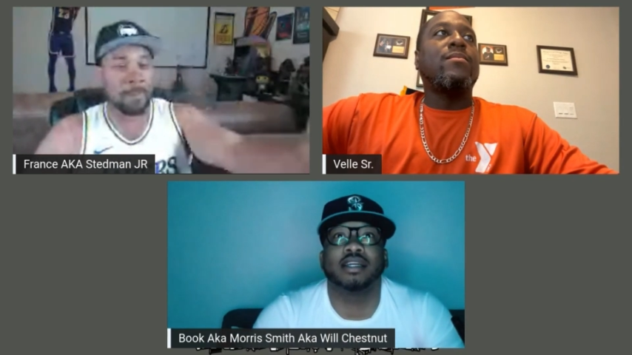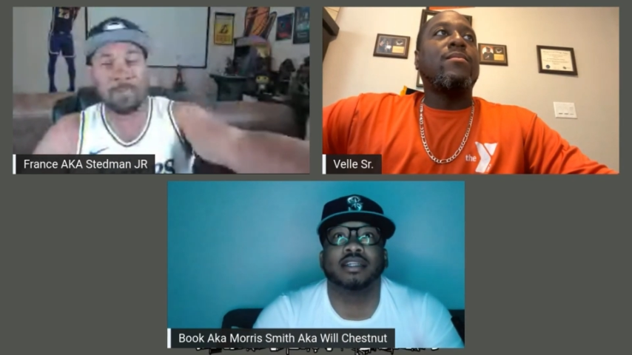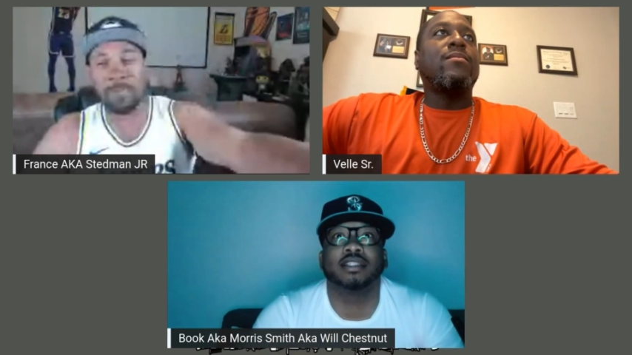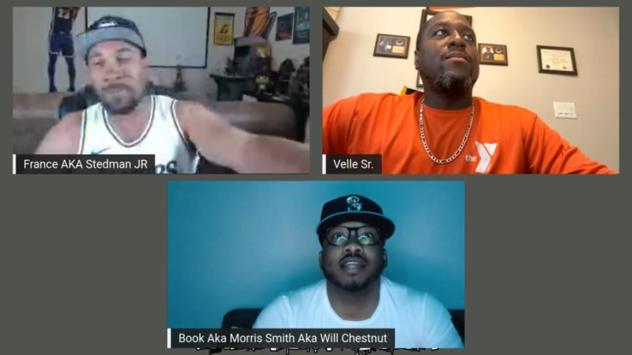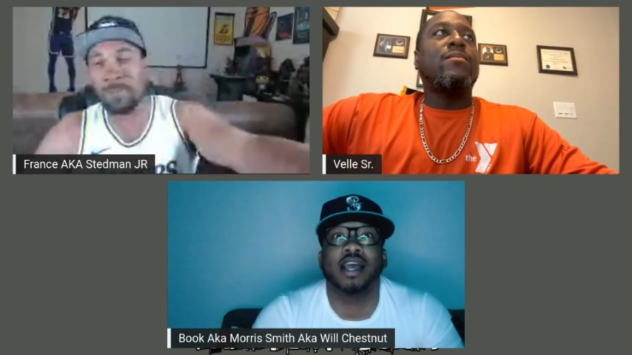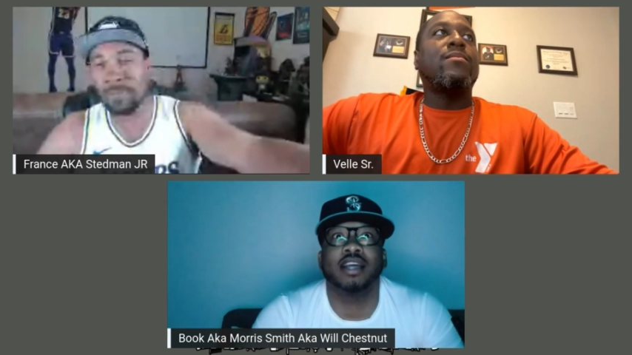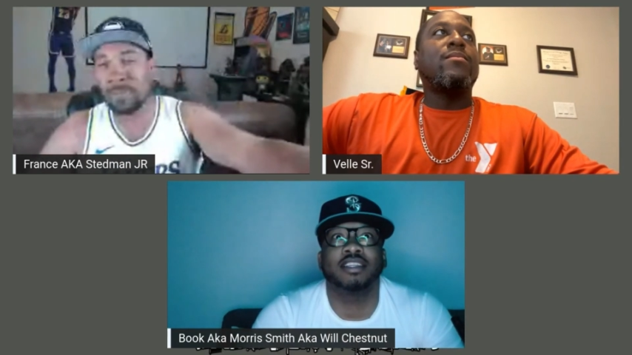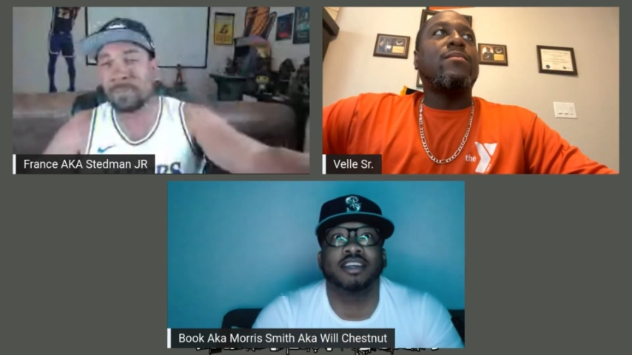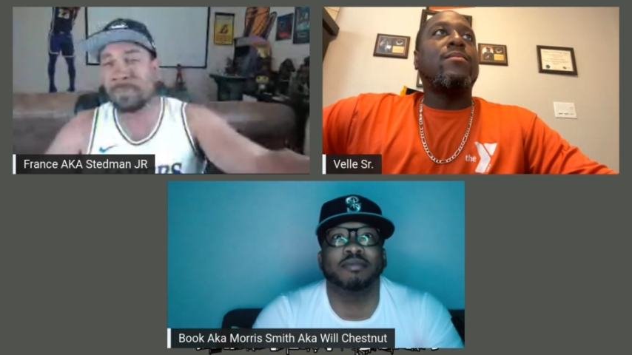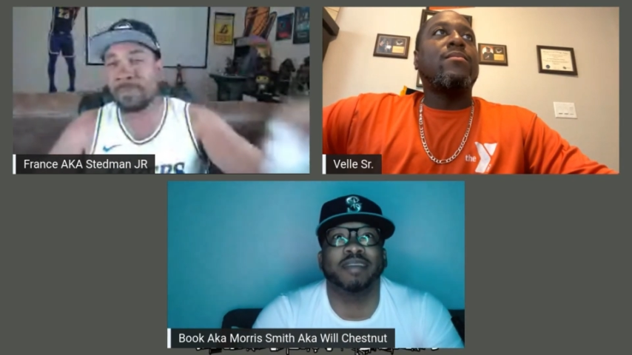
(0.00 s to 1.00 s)
Speaker 1: Ah. All right,
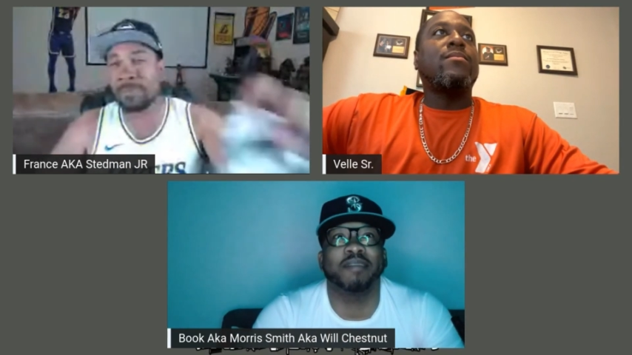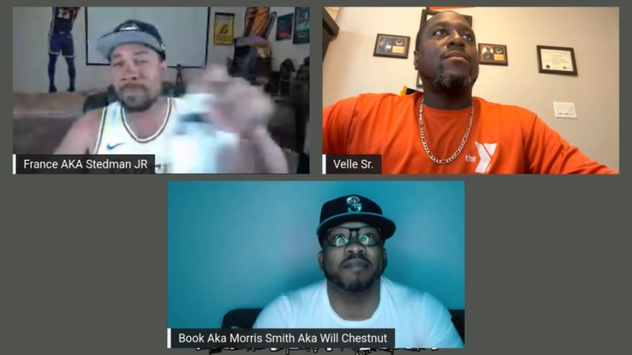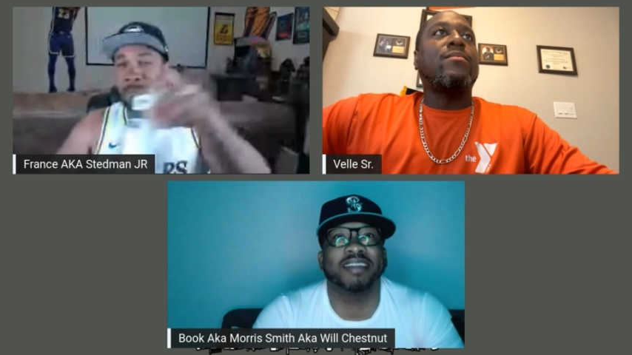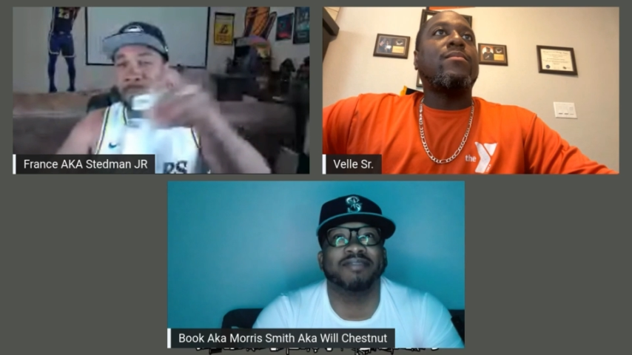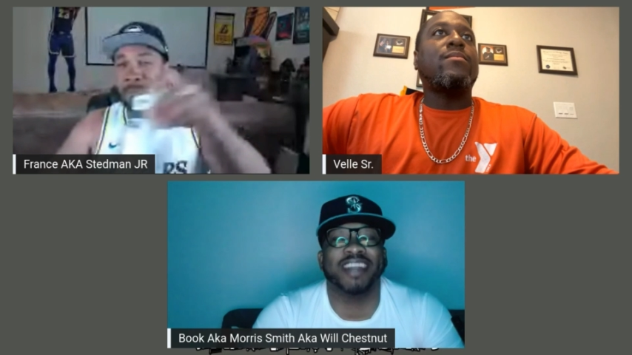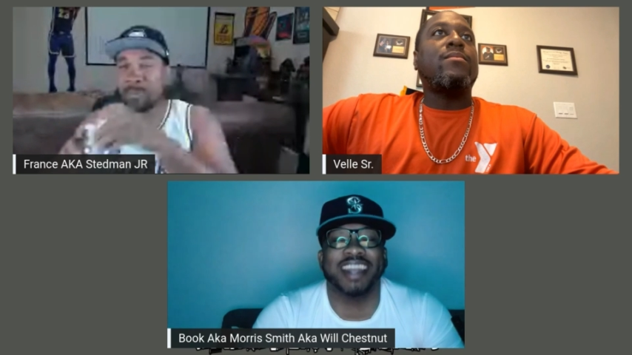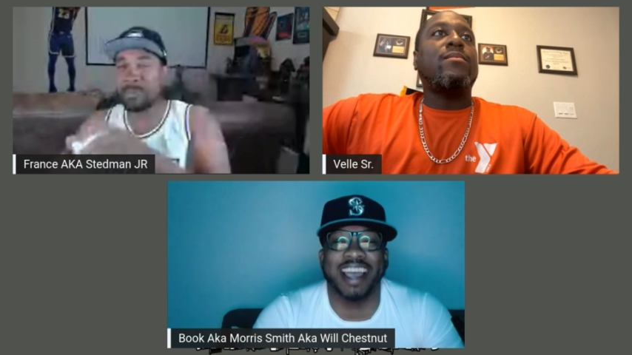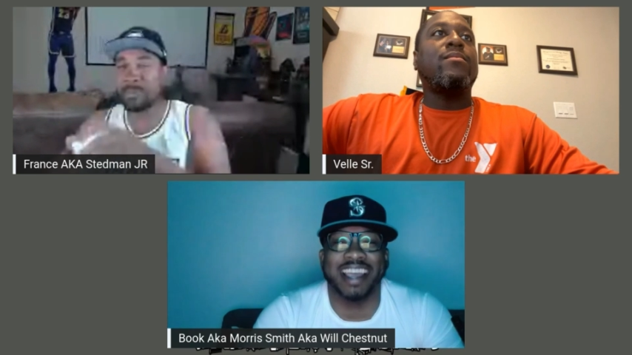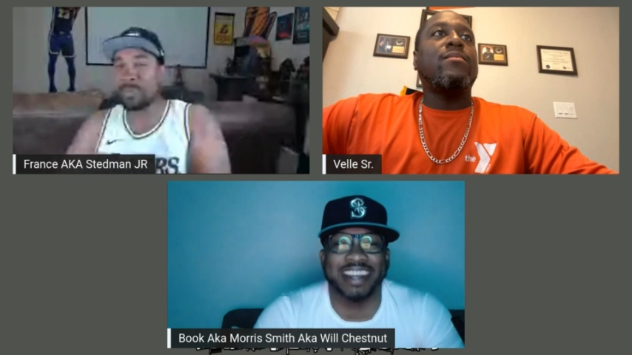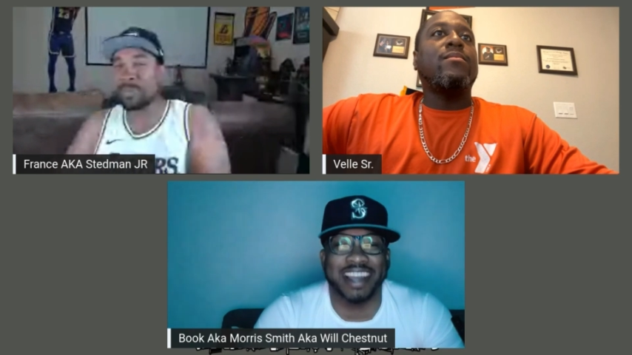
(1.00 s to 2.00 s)
so man, my, my
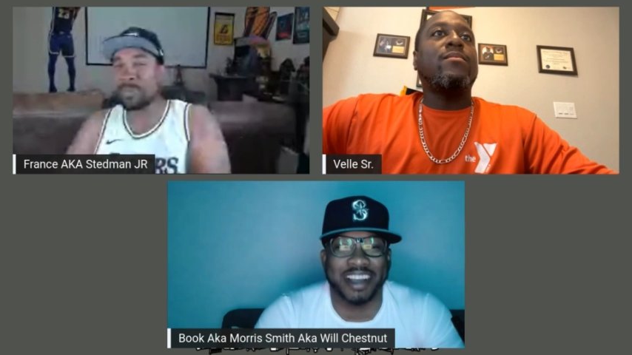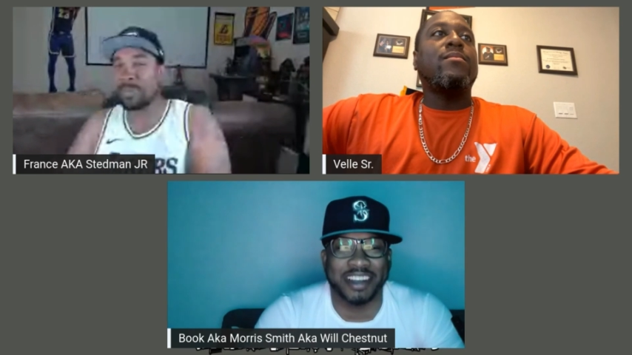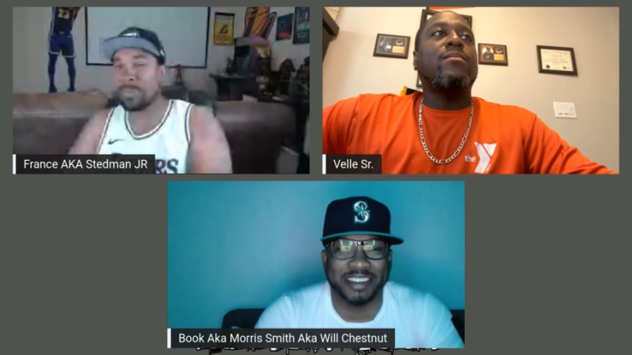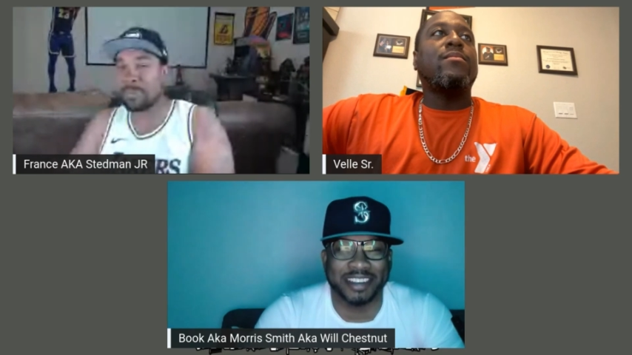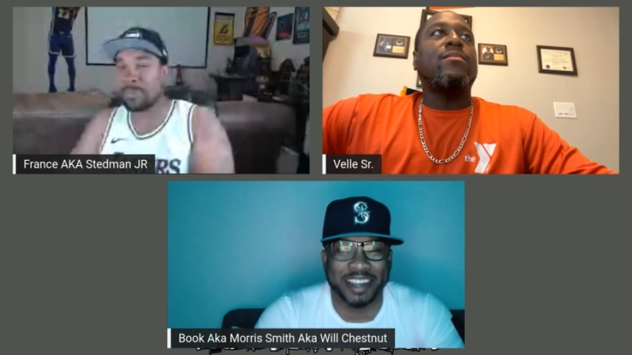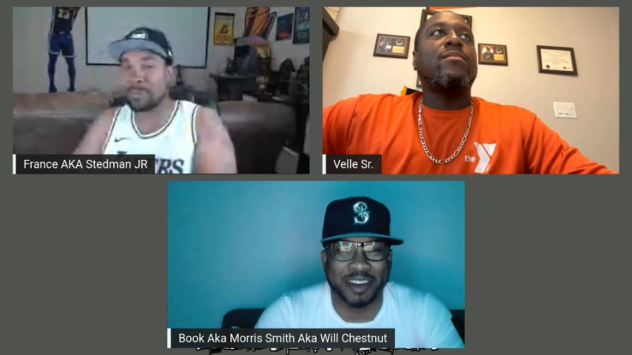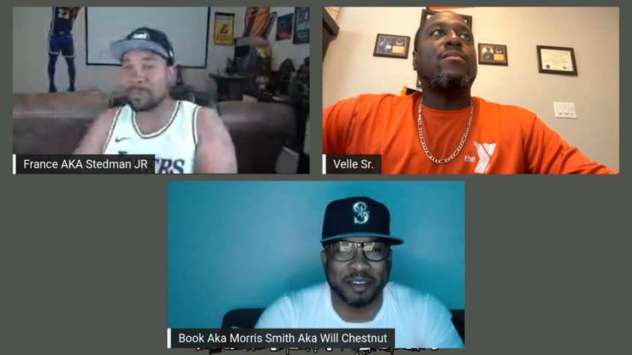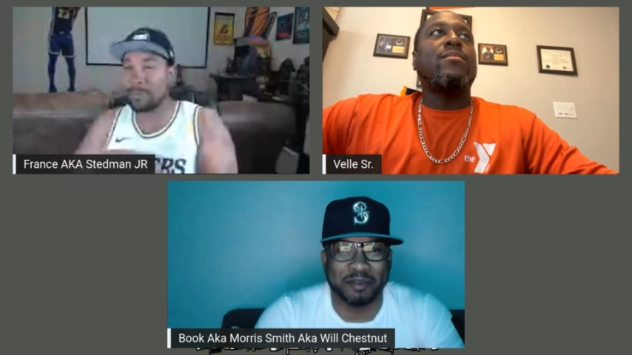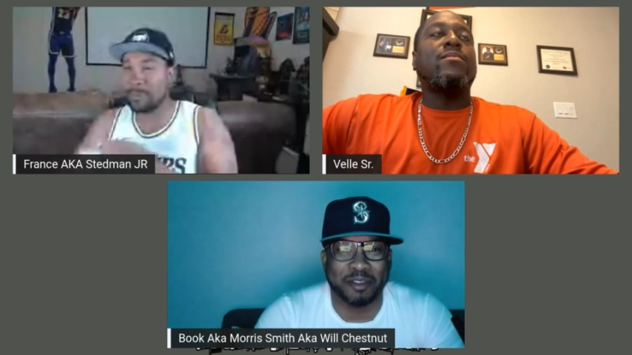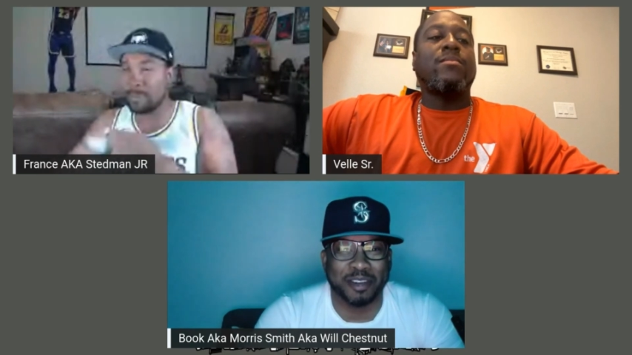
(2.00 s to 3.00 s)
light dog and
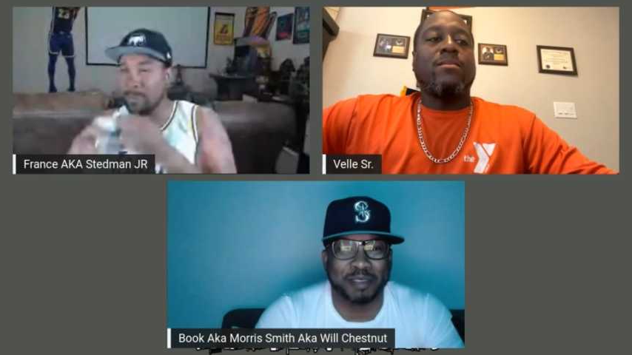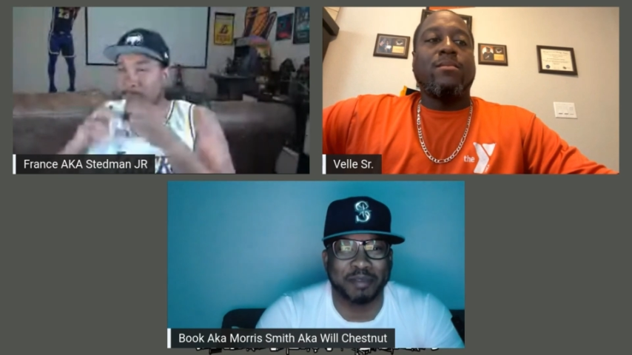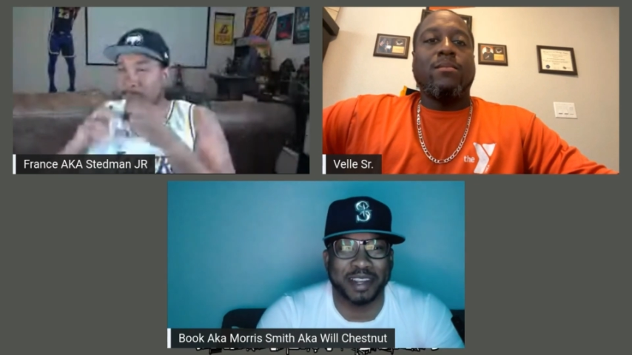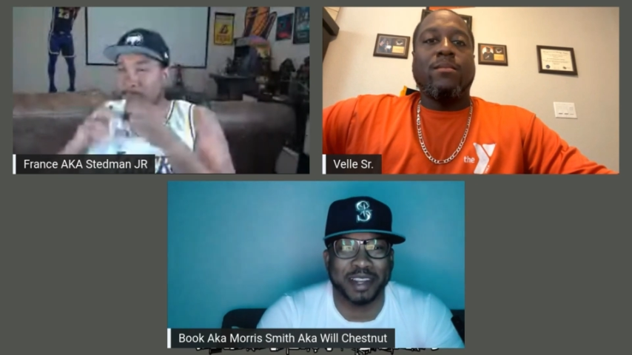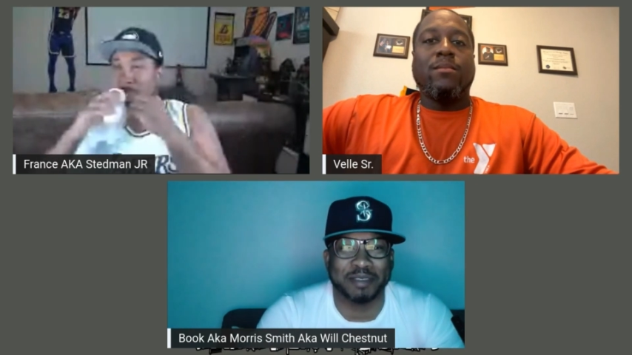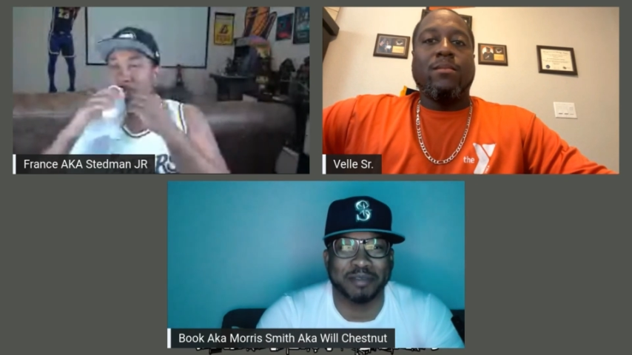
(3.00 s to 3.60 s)
I'm crispy to the